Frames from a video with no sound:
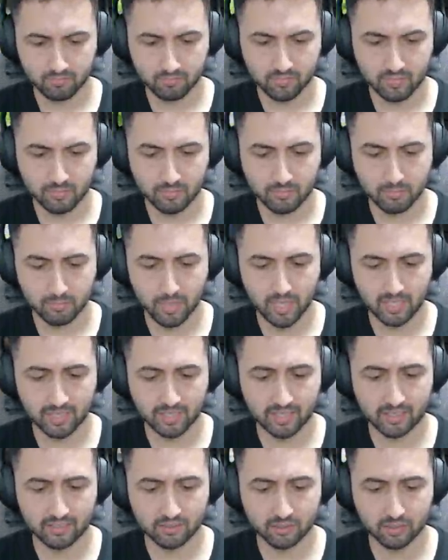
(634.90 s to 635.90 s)
But
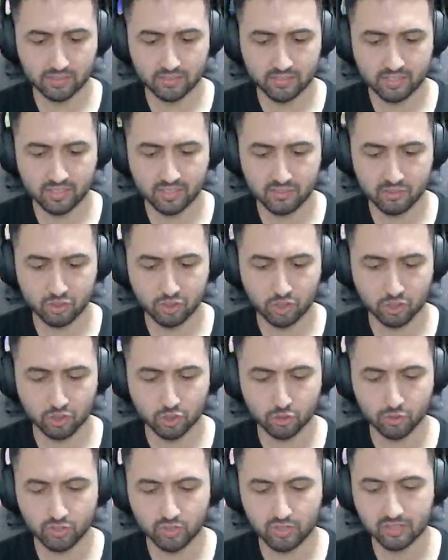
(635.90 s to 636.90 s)
again, as you can see, it's not
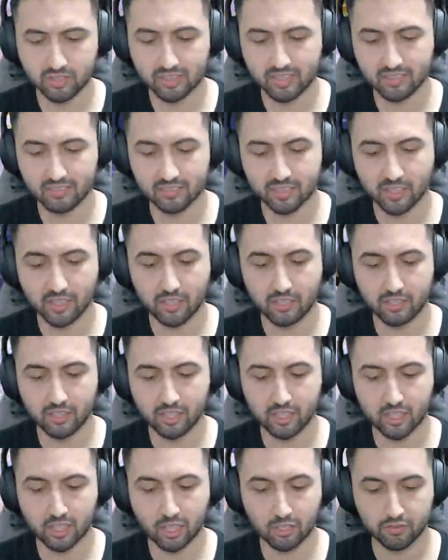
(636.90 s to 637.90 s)
using the
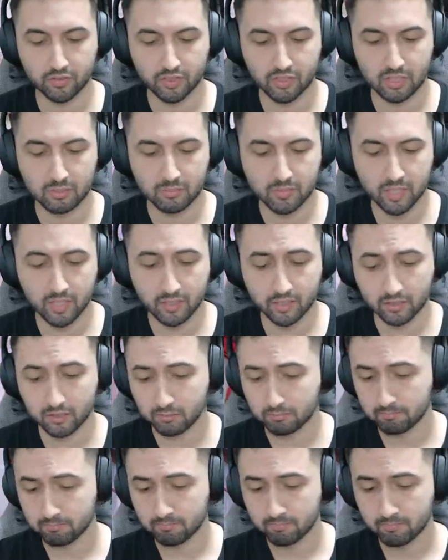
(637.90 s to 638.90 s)
entirety of Steam Deck,
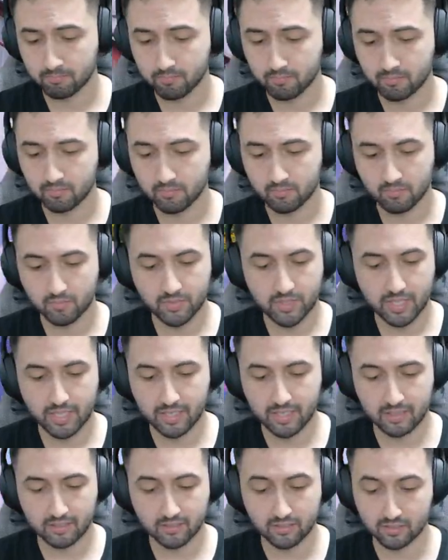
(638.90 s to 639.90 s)

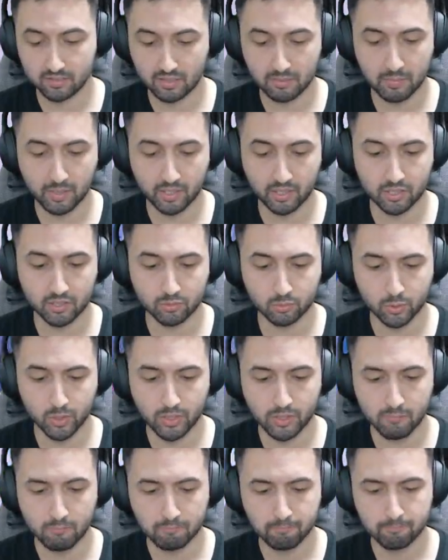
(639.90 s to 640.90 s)
the Steam Deck hardware.
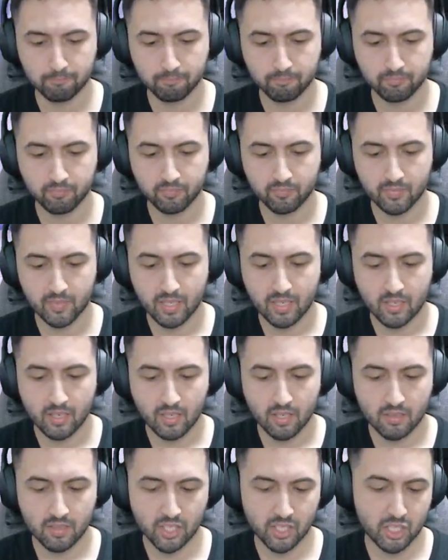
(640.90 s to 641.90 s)

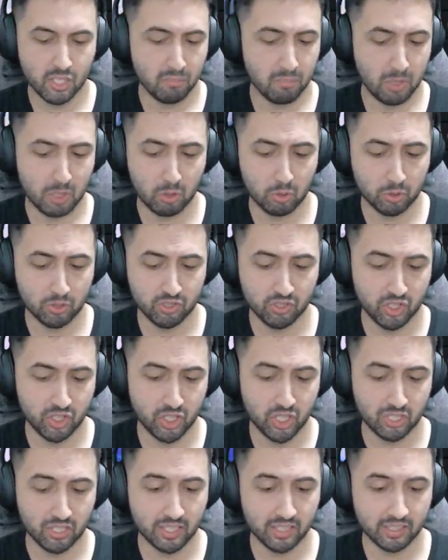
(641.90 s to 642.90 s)
The GPU is
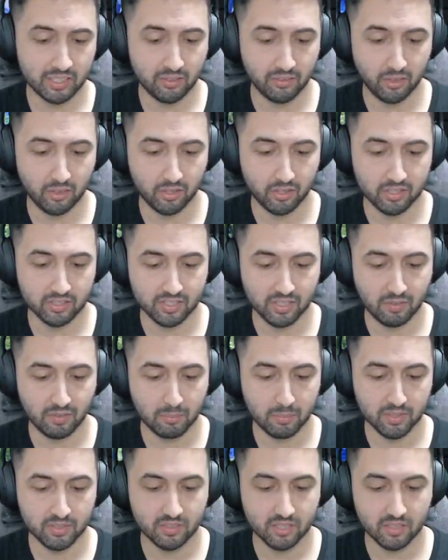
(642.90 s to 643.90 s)
chilling at
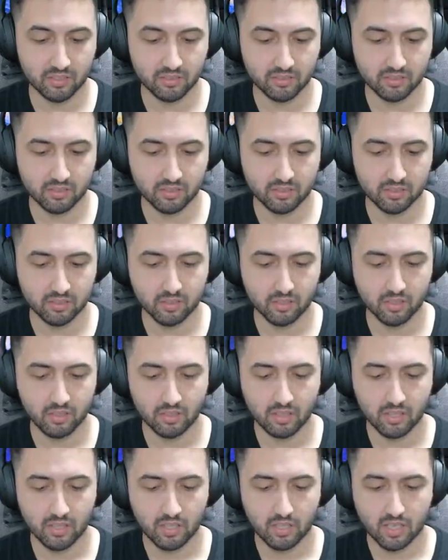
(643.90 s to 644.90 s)
37%,
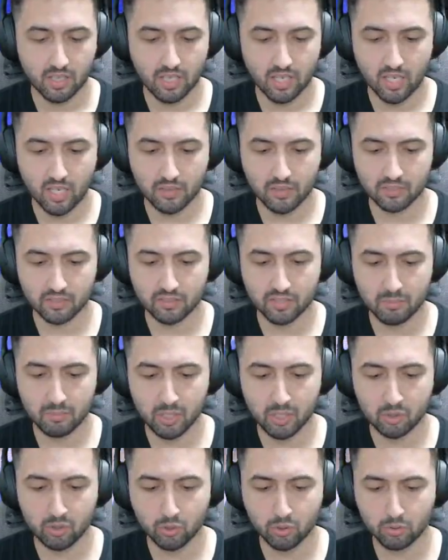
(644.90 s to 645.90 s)
and the
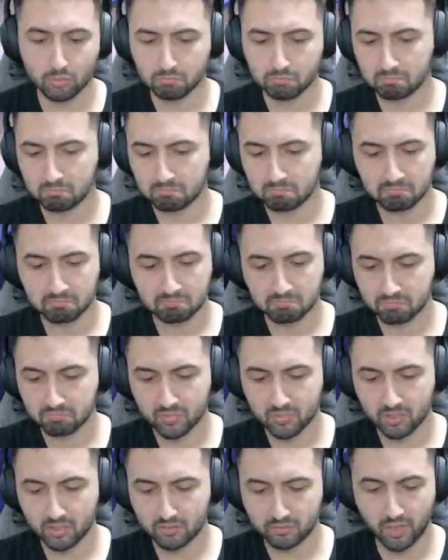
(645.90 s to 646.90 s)
CPU
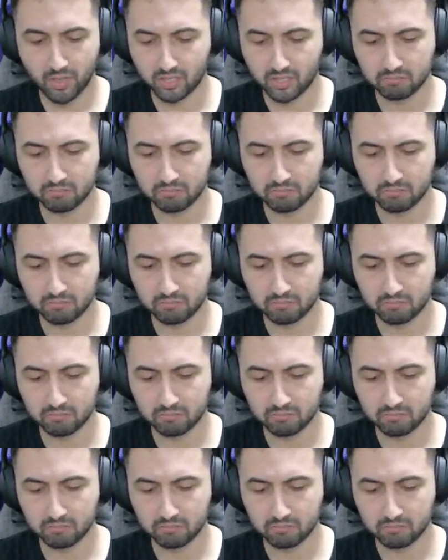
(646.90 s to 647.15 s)
is fine.